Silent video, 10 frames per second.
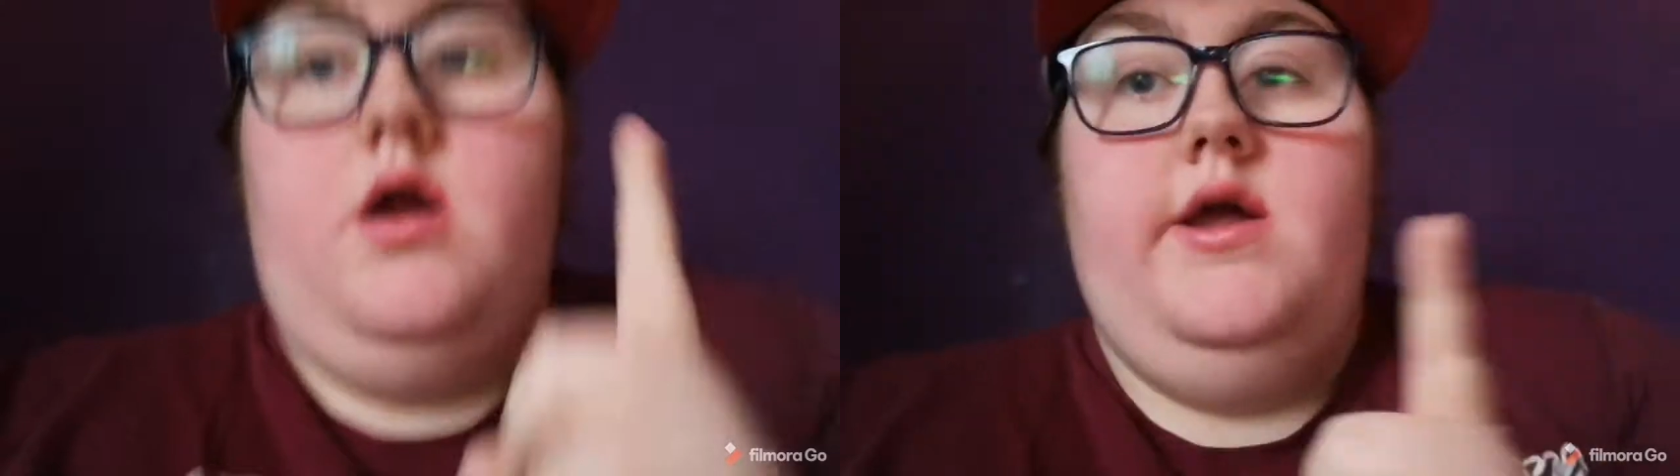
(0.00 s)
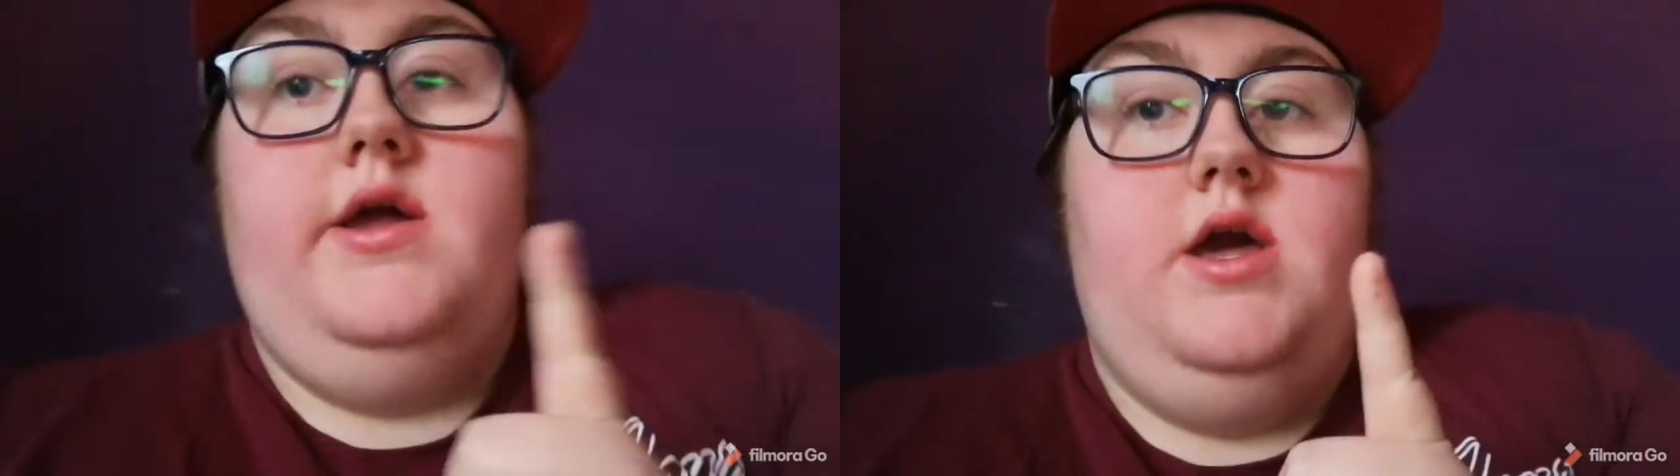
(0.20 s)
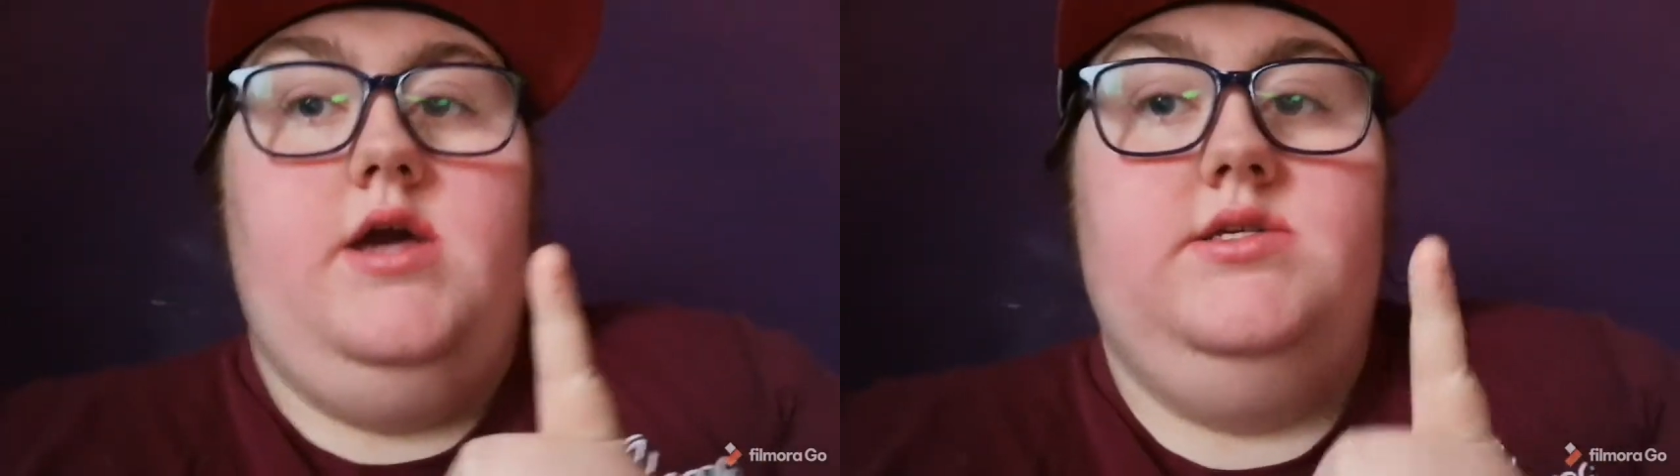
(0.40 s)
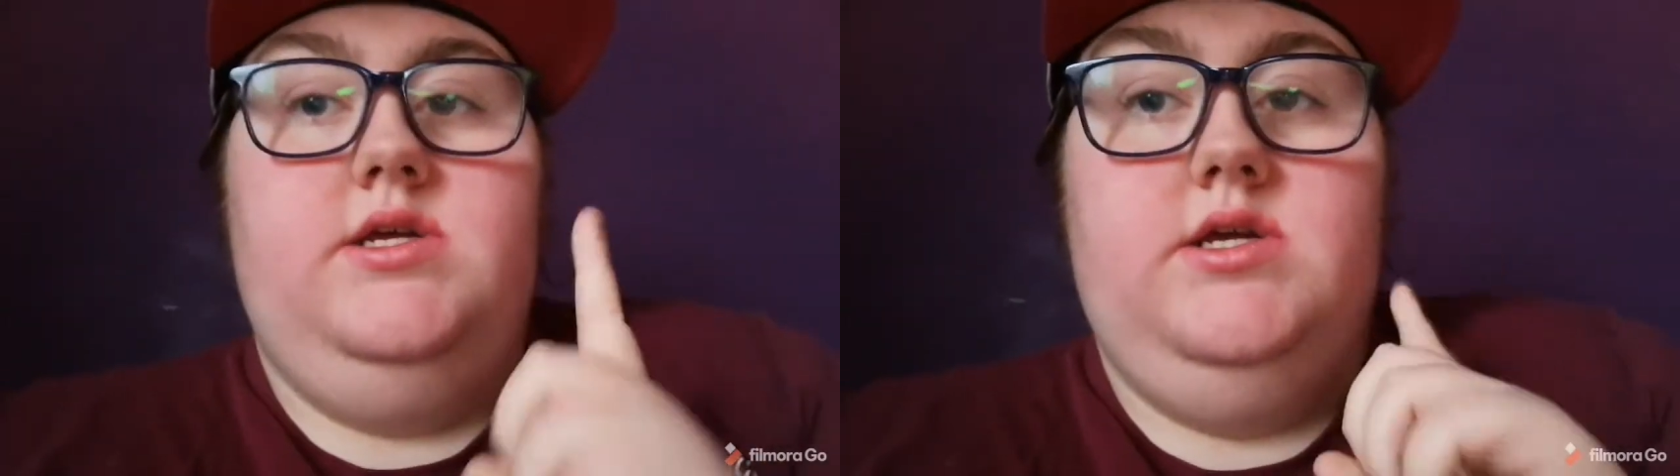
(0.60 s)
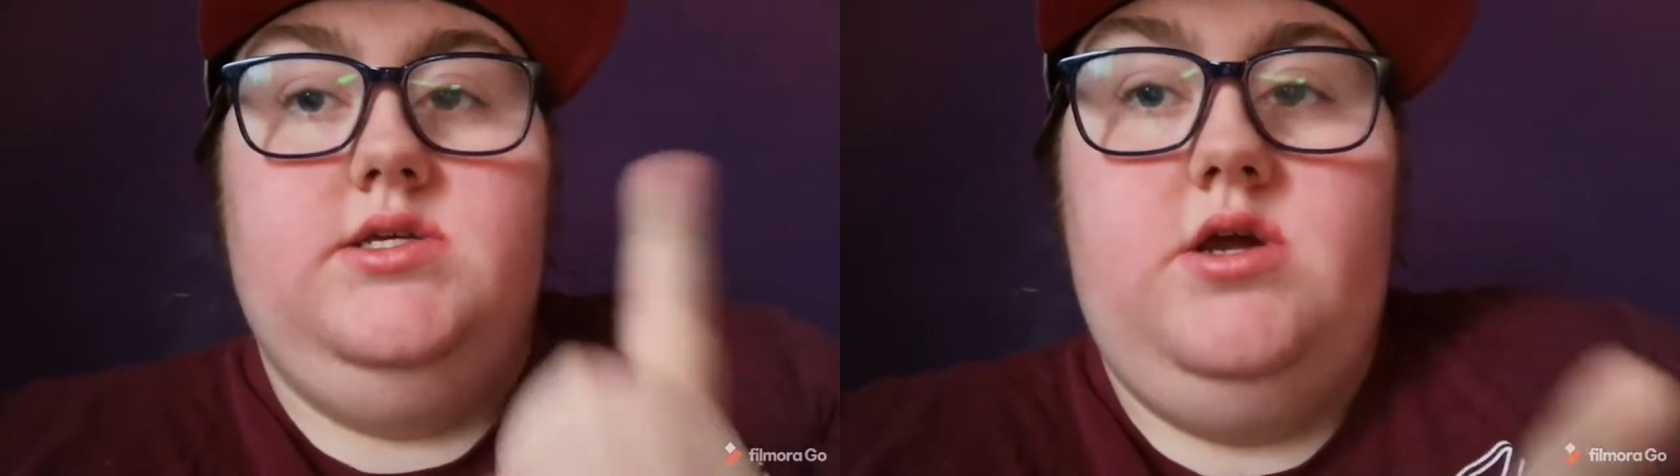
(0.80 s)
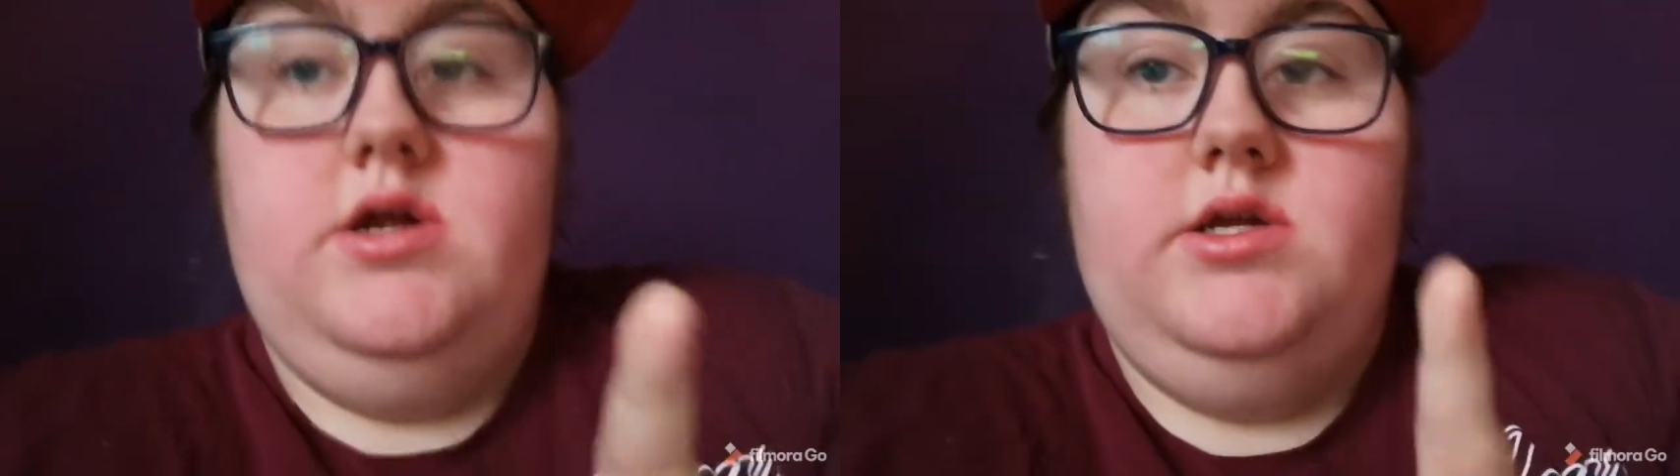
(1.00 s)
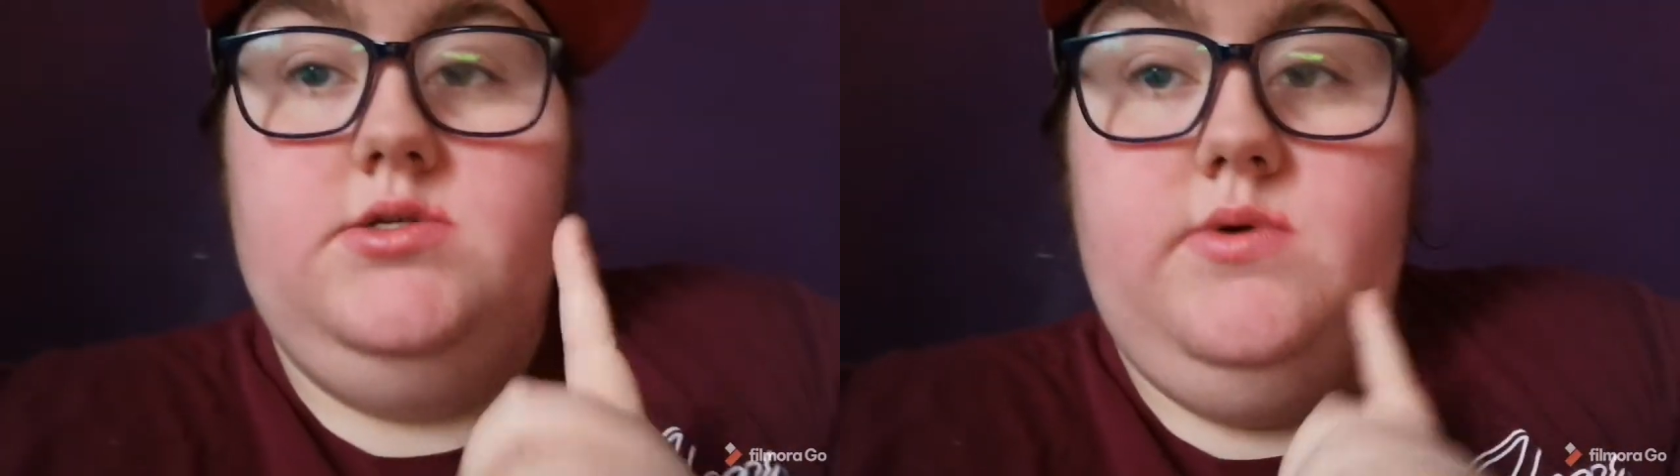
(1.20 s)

Alright guys, it is currently